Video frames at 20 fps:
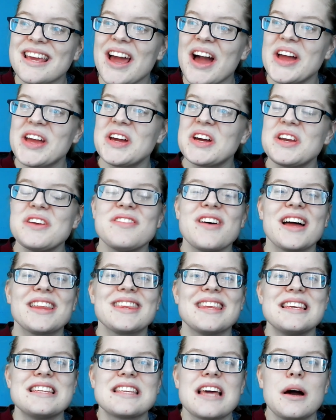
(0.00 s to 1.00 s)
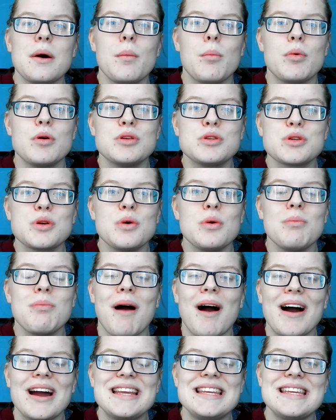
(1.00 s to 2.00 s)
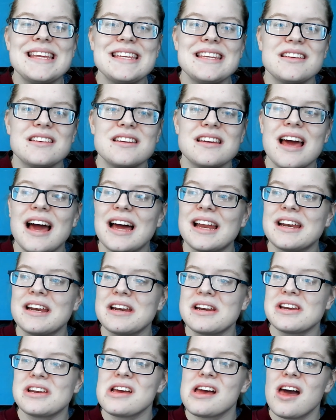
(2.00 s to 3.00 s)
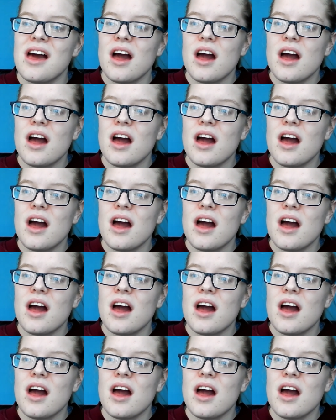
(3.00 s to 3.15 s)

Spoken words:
I could have had this help at school, but I didn't. And,